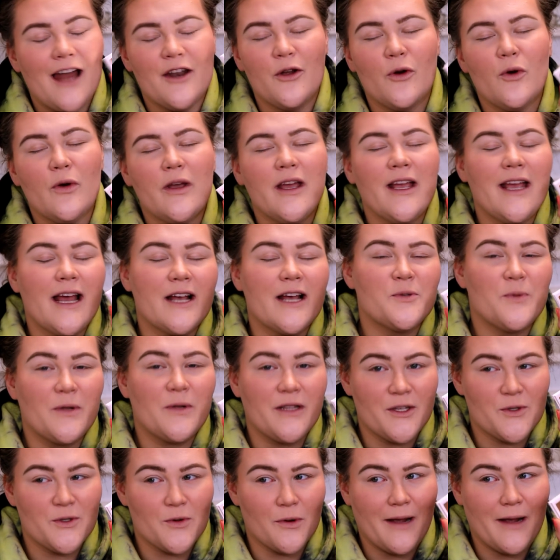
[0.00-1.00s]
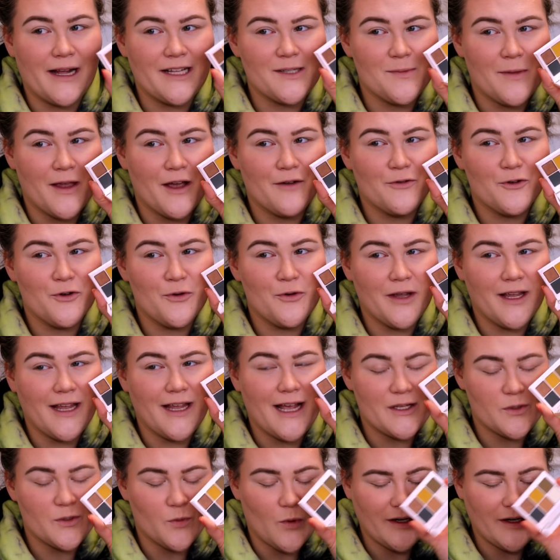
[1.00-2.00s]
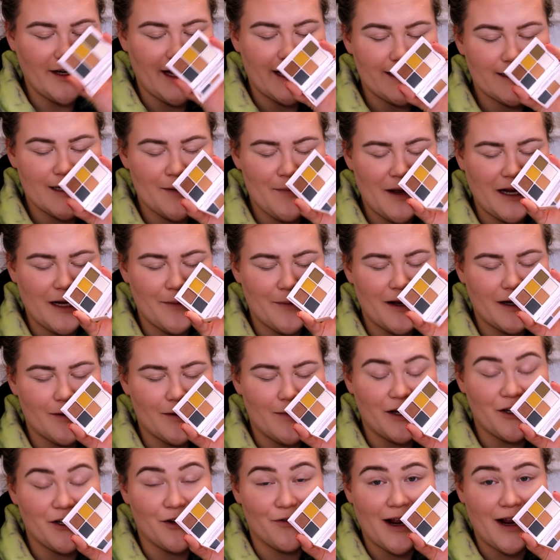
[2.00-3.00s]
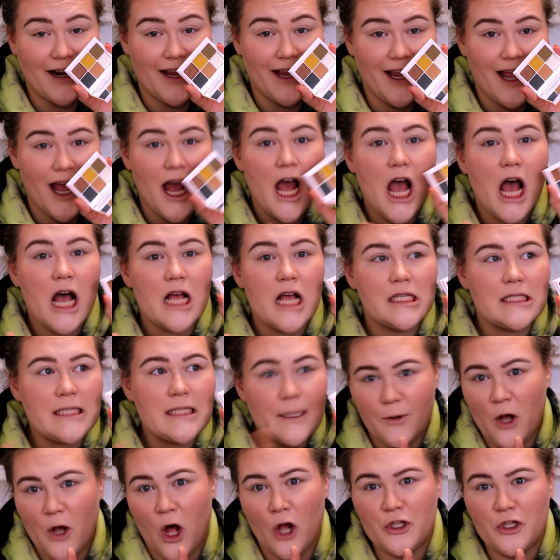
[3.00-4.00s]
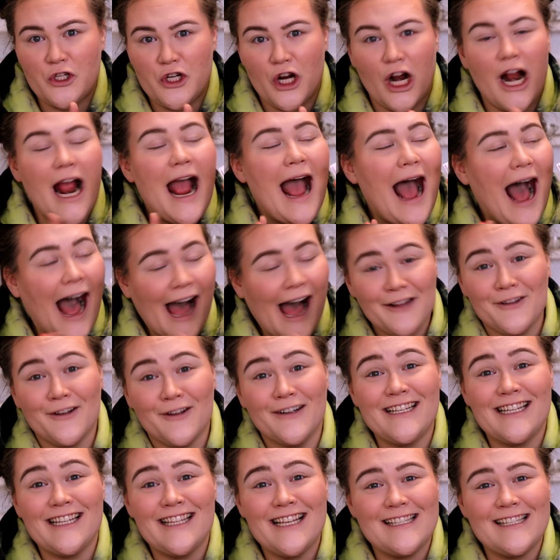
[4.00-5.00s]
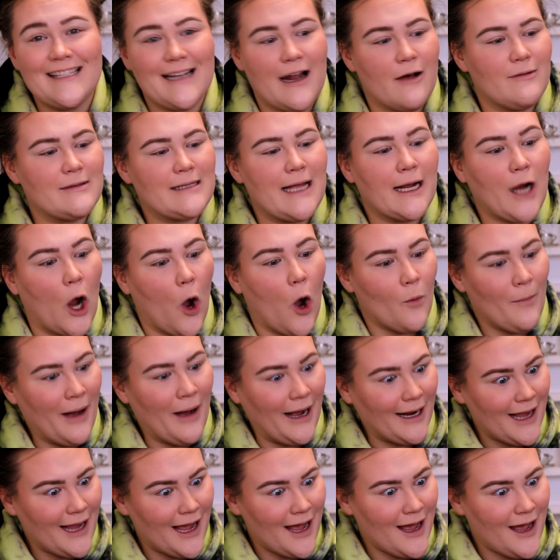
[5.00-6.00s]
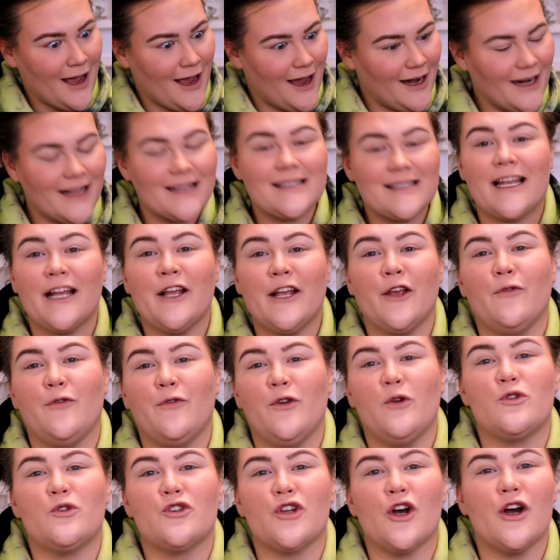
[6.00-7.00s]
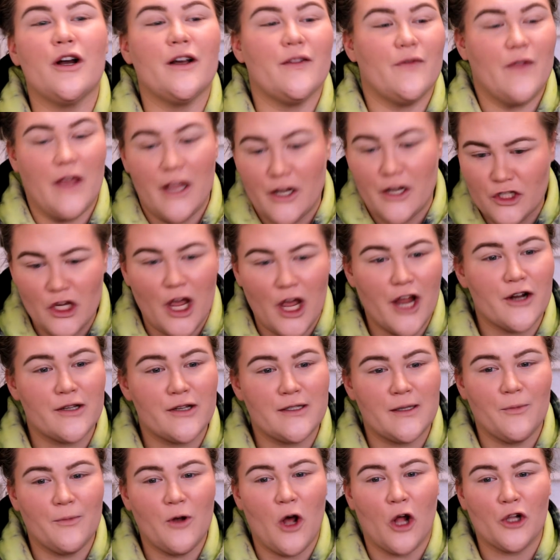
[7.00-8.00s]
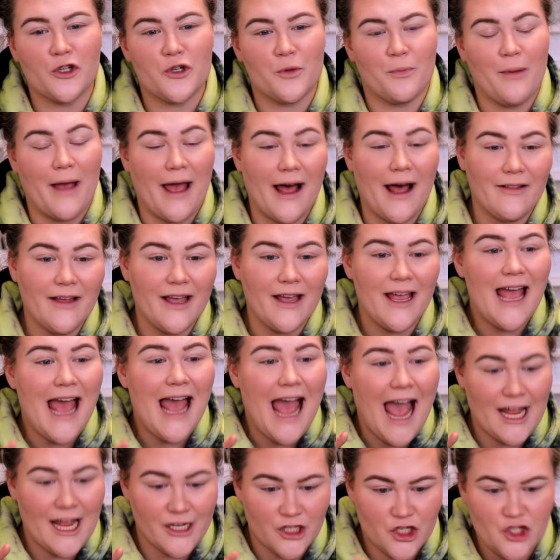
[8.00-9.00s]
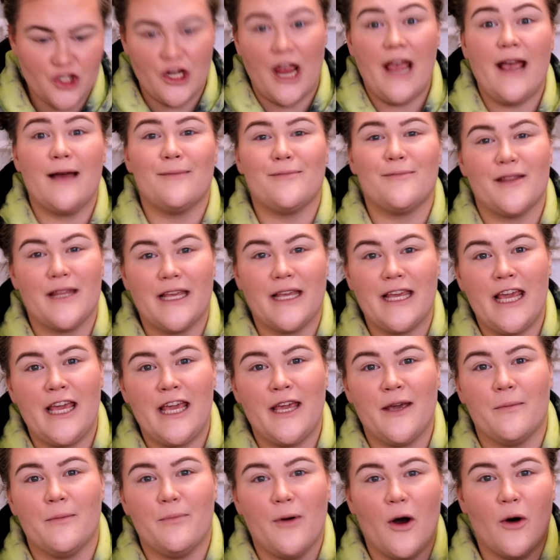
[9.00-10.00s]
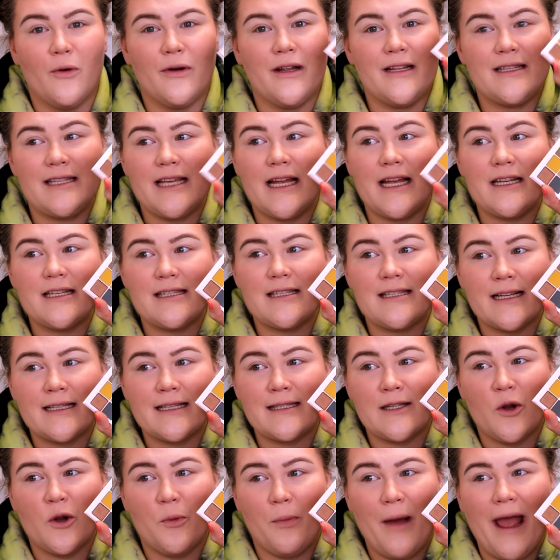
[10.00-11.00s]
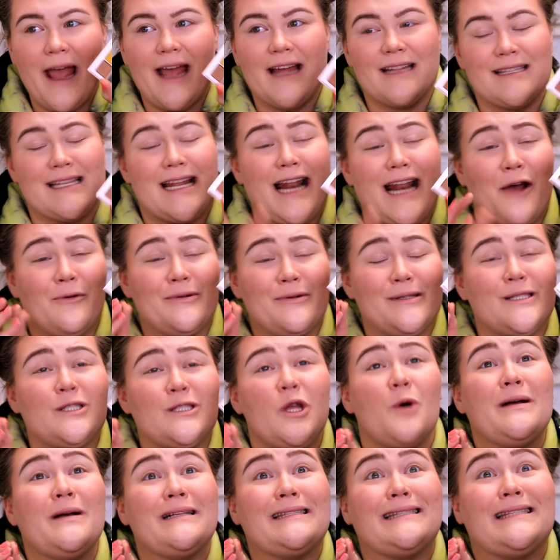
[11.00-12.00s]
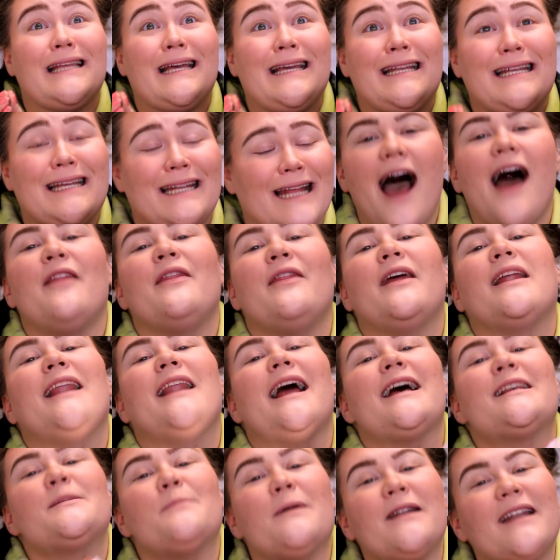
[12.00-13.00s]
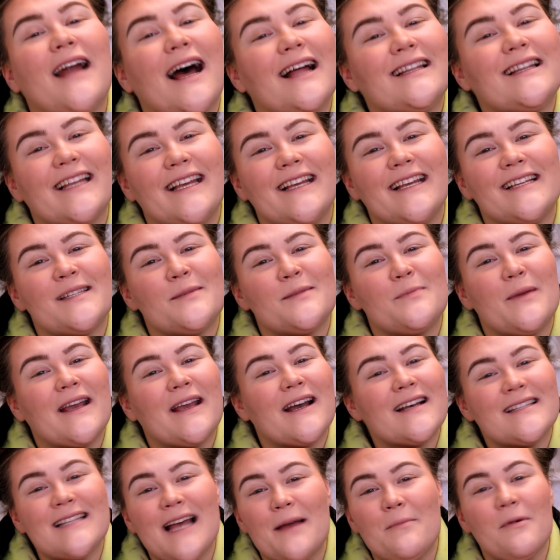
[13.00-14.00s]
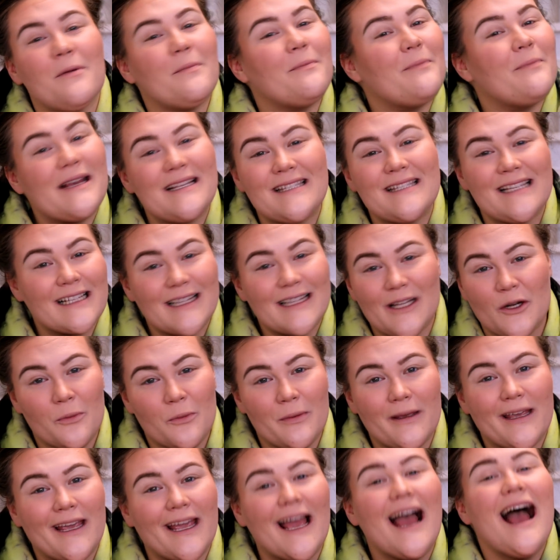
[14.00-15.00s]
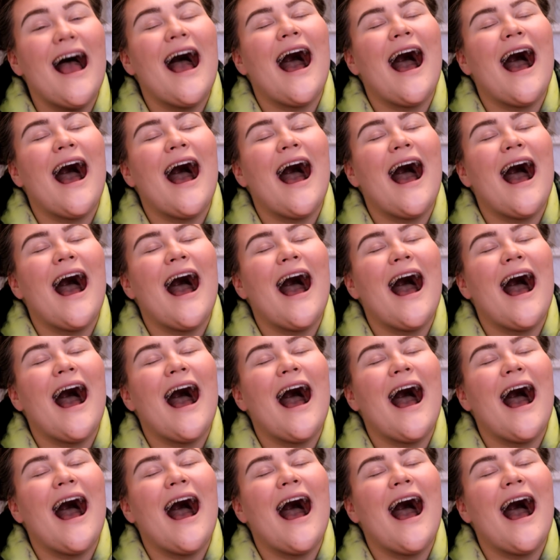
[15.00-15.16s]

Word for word: And who can guess what this reminds me of? Who can guess? One guess. Come on, come on, come on. You ready? subculture. I looked at this and I was like, oh my God, it's like if you took the entire subculture palette and jammed the key components into six little pans and I was so excited. And then last but not least, because I'm a basic little bee,